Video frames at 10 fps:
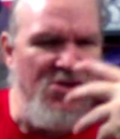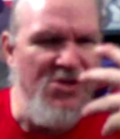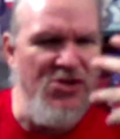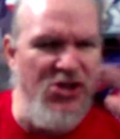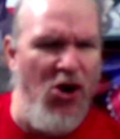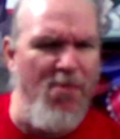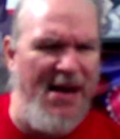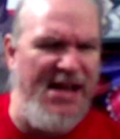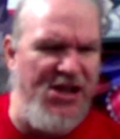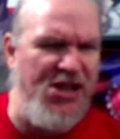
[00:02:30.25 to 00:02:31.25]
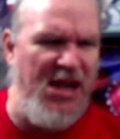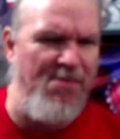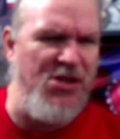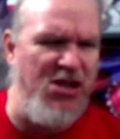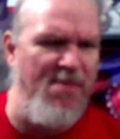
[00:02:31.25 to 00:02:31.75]
nobody
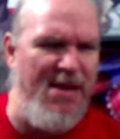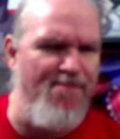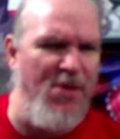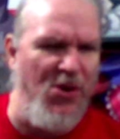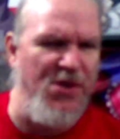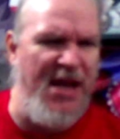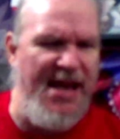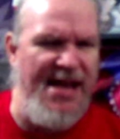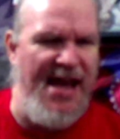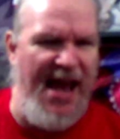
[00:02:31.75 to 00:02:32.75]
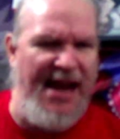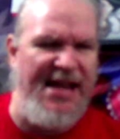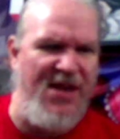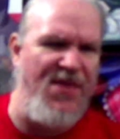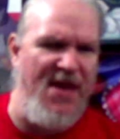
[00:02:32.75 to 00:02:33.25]
seems to be building
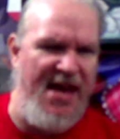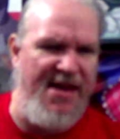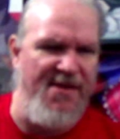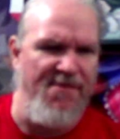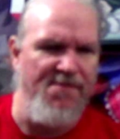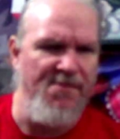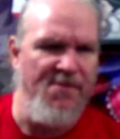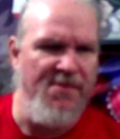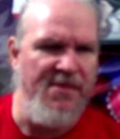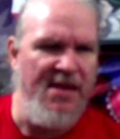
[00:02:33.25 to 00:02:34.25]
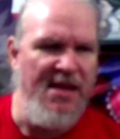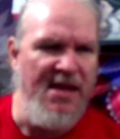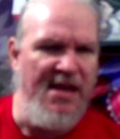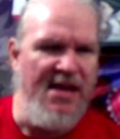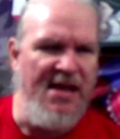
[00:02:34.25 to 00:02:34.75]
anything
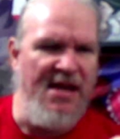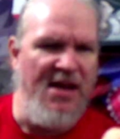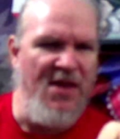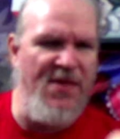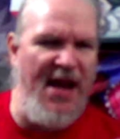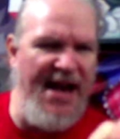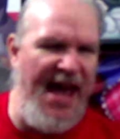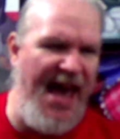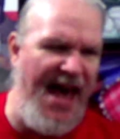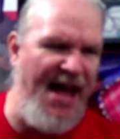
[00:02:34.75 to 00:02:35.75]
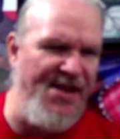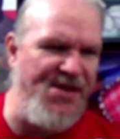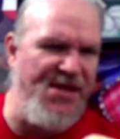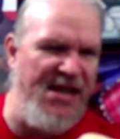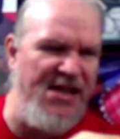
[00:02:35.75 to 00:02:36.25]
that has
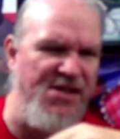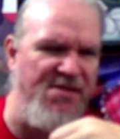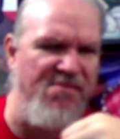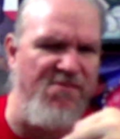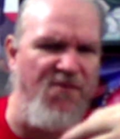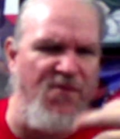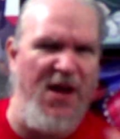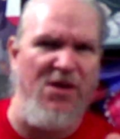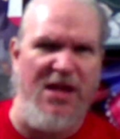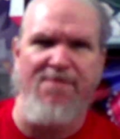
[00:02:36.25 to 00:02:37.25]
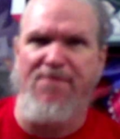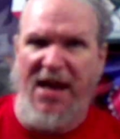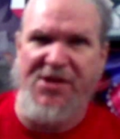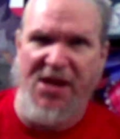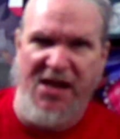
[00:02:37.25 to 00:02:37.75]
these fairly
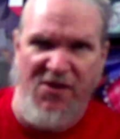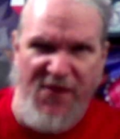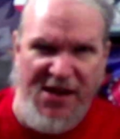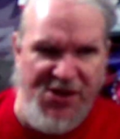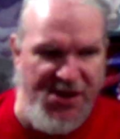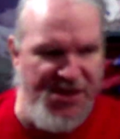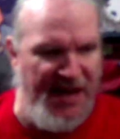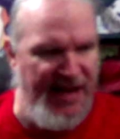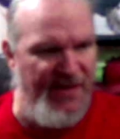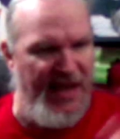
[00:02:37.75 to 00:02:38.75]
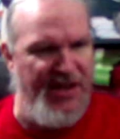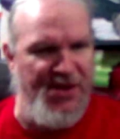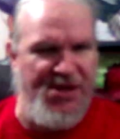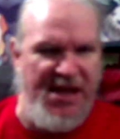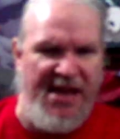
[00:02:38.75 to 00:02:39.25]
basic conventions in it. Like you
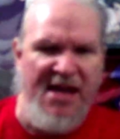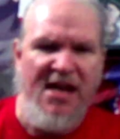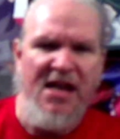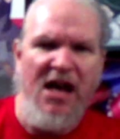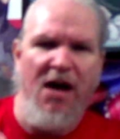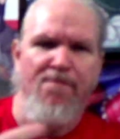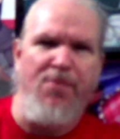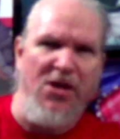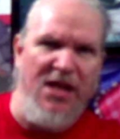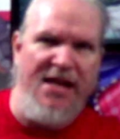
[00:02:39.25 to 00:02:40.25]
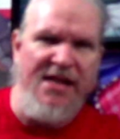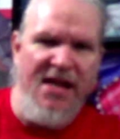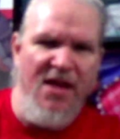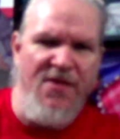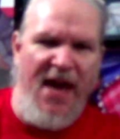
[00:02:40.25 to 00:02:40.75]
see a bullet
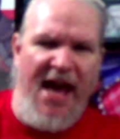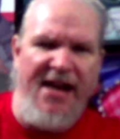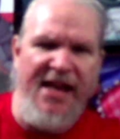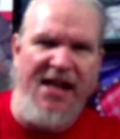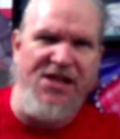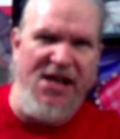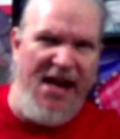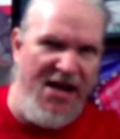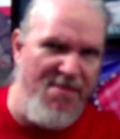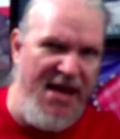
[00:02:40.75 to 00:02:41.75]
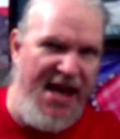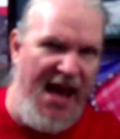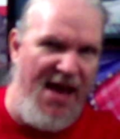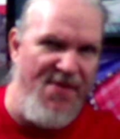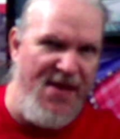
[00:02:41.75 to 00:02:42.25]
that hits an enemy
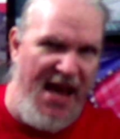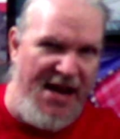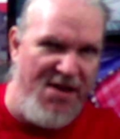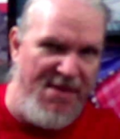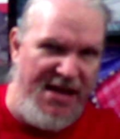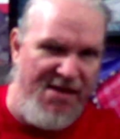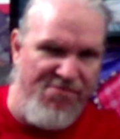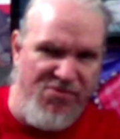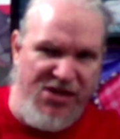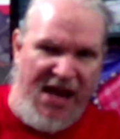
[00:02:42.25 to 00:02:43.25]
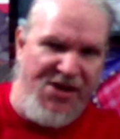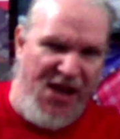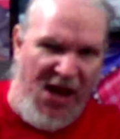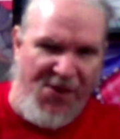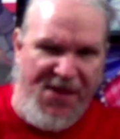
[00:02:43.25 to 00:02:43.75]
and the enemy takes
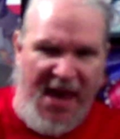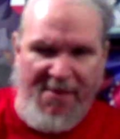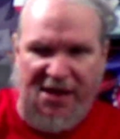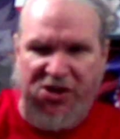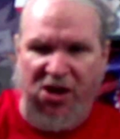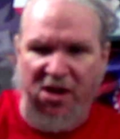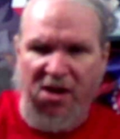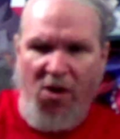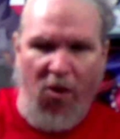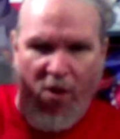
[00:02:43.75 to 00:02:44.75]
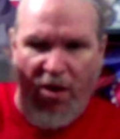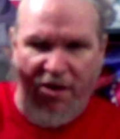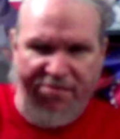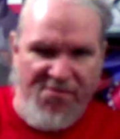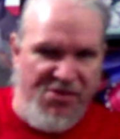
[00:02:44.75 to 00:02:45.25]
health damage or
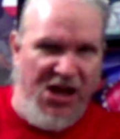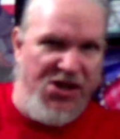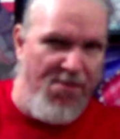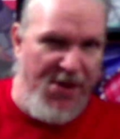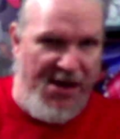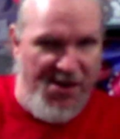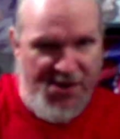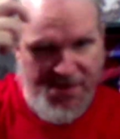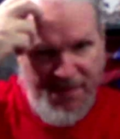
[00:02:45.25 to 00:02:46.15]
disappears.